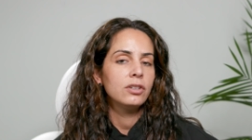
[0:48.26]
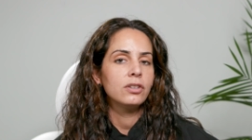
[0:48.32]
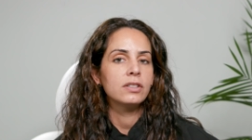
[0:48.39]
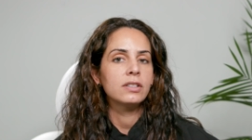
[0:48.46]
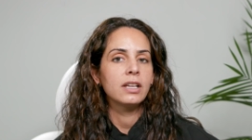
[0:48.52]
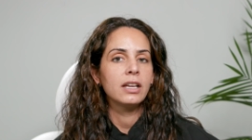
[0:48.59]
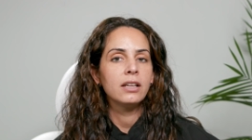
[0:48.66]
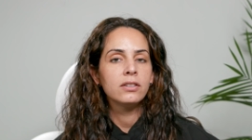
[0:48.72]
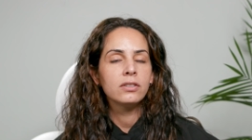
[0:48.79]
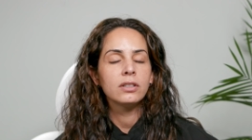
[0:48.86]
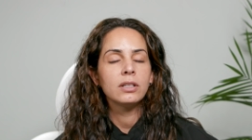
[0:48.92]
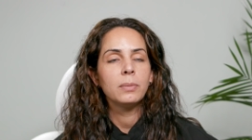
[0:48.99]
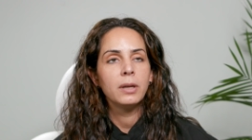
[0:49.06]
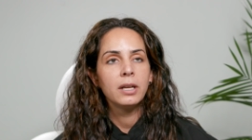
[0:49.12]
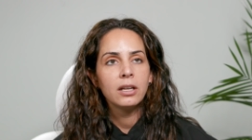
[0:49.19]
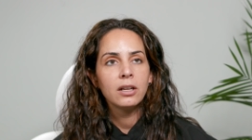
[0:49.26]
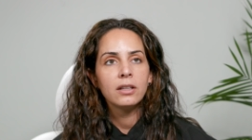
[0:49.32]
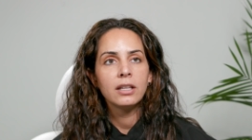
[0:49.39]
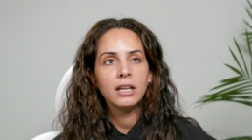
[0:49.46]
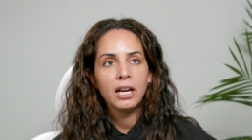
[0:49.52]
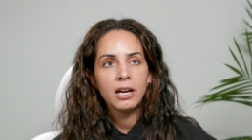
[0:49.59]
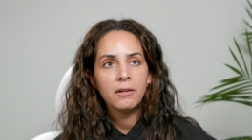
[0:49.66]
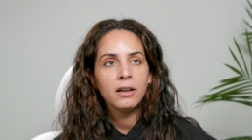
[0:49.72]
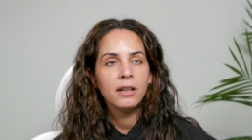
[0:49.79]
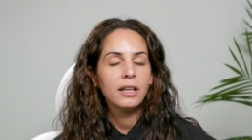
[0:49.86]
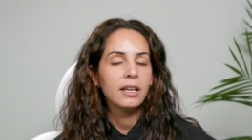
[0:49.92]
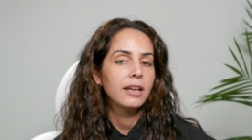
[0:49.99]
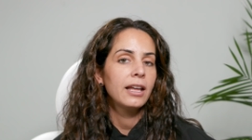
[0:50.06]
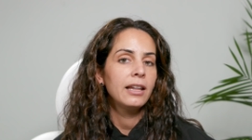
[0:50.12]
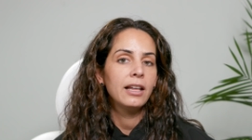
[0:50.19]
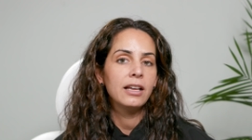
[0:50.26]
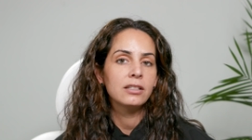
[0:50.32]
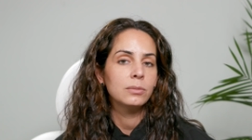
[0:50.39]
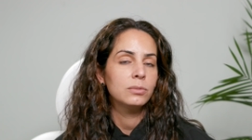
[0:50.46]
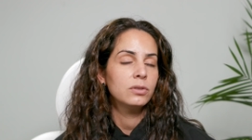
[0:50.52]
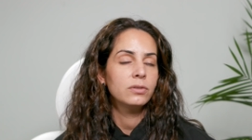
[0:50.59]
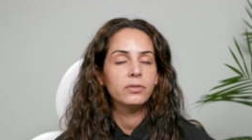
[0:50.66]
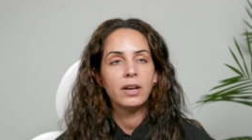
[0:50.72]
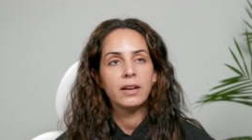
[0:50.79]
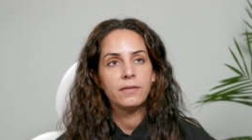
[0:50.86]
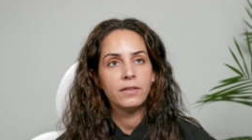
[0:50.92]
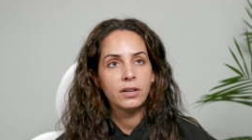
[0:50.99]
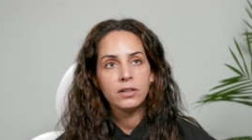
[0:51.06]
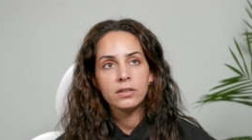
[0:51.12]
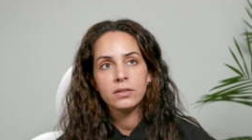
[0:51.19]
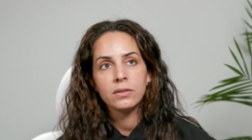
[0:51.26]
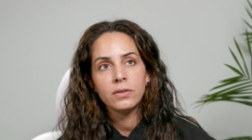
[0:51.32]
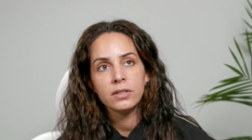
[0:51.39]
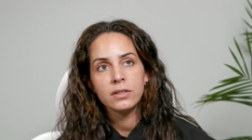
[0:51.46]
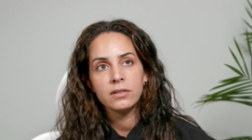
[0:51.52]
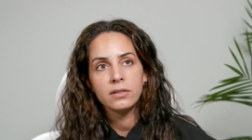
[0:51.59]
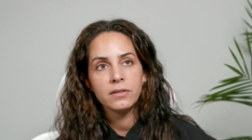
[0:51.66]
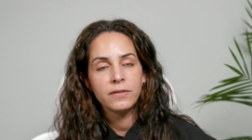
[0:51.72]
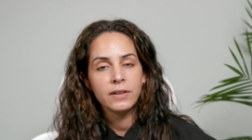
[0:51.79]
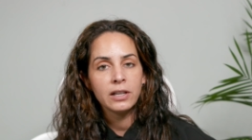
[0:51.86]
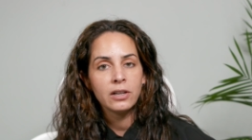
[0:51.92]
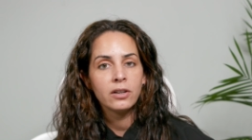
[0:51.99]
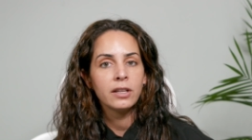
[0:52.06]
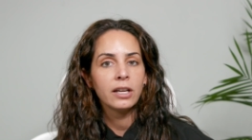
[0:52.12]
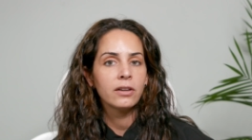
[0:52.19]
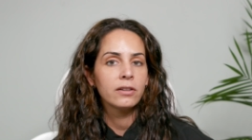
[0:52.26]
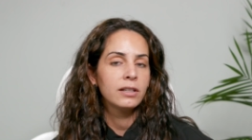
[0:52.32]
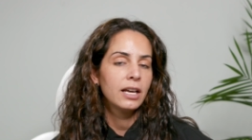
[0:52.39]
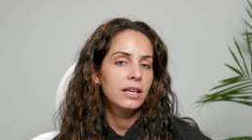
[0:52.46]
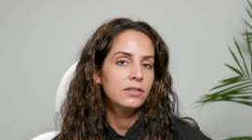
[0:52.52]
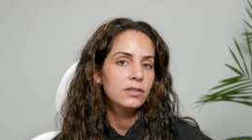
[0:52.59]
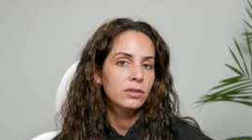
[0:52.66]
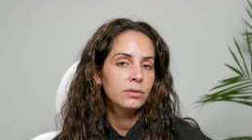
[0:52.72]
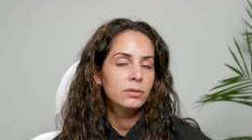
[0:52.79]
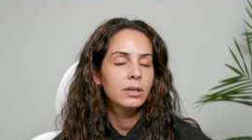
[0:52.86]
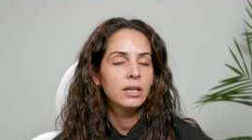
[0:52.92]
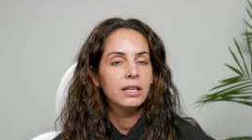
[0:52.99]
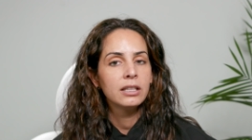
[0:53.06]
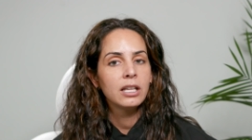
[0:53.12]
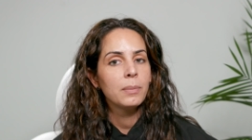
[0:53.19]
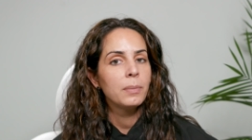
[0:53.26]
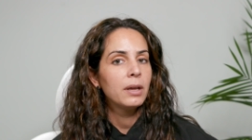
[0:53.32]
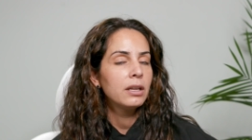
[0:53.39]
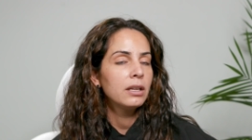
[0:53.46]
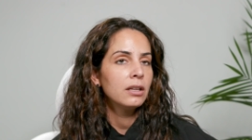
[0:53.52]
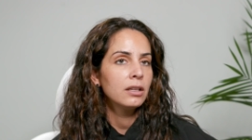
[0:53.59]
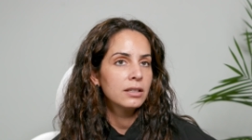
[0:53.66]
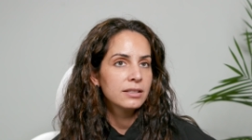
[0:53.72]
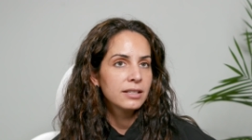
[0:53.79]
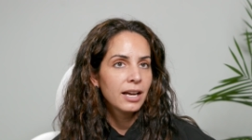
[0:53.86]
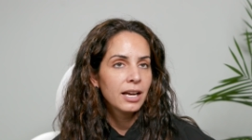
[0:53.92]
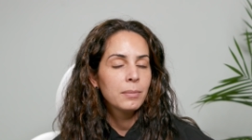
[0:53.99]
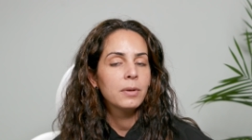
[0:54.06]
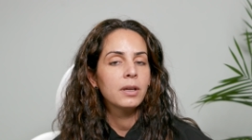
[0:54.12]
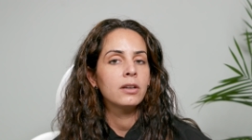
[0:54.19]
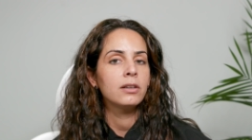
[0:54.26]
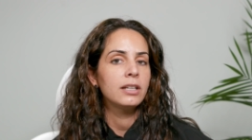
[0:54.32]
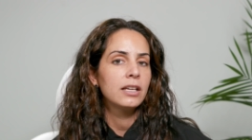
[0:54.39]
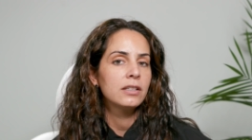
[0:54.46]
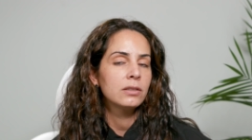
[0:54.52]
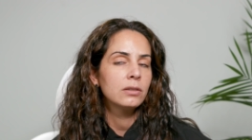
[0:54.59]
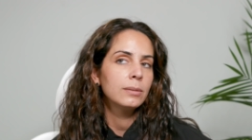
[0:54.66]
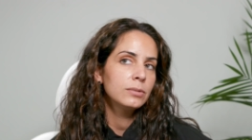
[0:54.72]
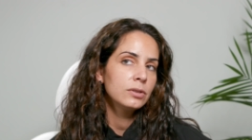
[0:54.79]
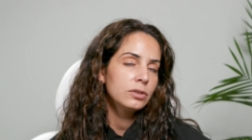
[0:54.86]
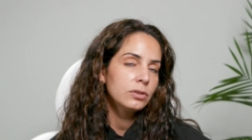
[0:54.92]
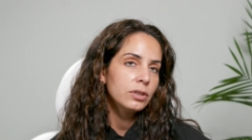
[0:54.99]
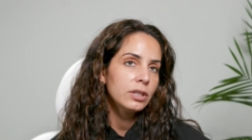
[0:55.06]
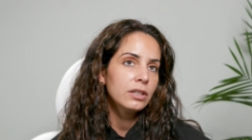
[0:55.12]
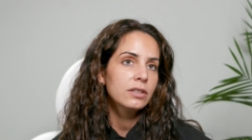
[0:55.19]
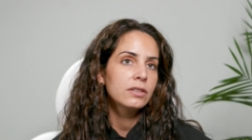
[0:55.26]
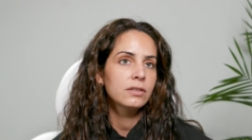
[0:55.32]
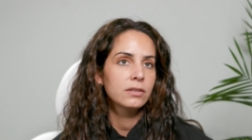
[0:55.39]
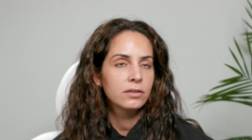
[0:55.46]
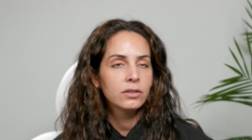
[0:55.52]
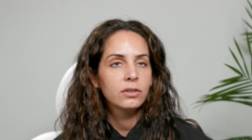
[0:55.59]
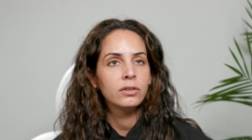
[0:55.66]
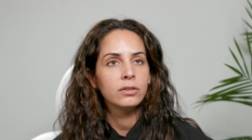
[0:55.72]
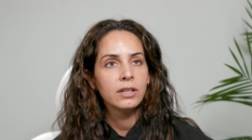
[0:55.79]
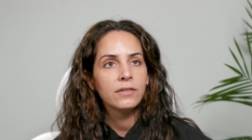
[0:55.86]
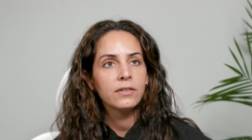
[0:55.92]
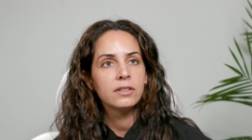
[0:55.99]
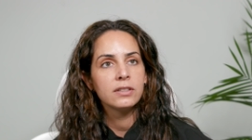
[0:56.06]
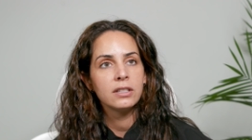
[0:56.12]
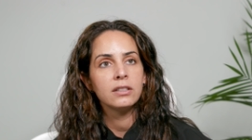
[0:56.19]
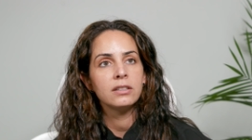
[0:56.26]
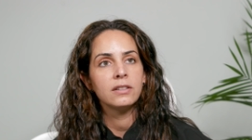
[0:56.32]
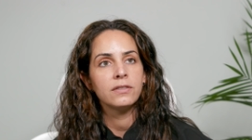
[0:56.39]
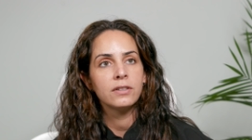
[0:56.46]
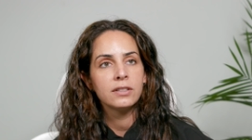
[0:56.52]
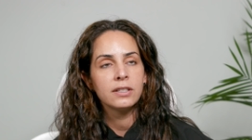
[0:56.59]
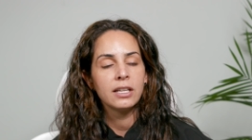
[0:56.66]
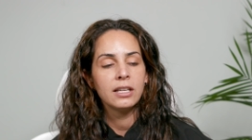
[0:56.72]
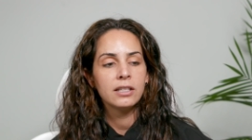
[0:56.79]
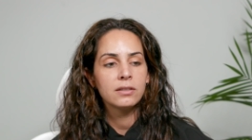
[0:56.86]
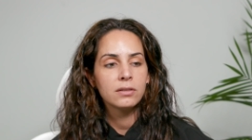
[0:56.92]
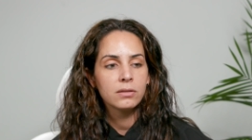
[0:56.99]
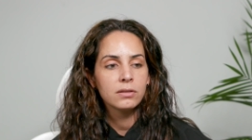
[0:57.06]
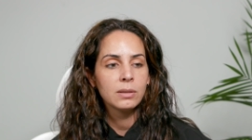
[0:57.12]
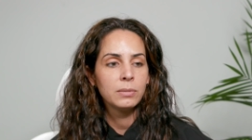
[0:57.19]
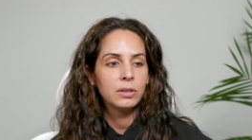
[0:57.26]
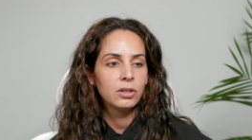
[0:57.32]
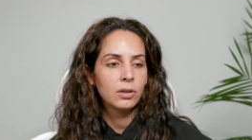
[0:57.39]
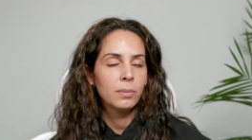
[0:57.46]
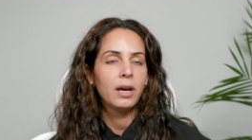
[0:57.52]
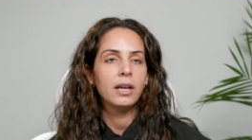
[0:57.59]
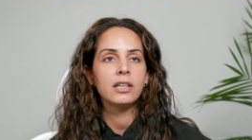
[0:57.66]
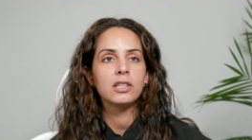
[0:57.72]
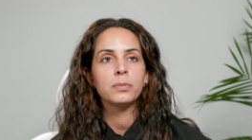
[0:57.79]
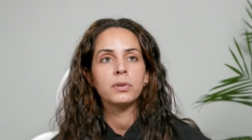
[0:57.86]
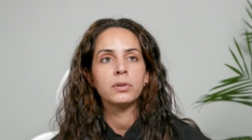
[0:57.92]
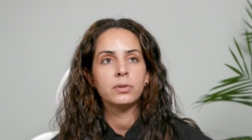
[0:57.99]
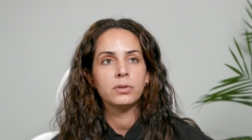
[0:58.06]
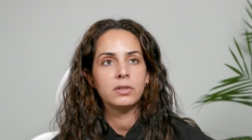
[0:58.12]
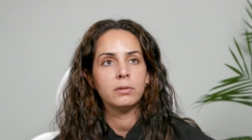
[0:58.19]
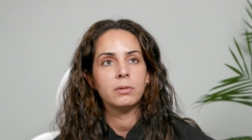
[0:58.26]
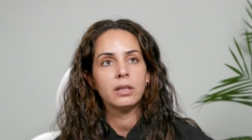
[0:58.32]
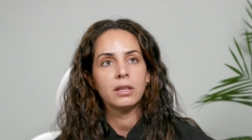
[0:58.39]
in your skin. So depending on the area, they can last up to five years versus a filler that can last you, depending on the type, it could last you up to two years. So you'll definitely see the difference and it's something your body's producing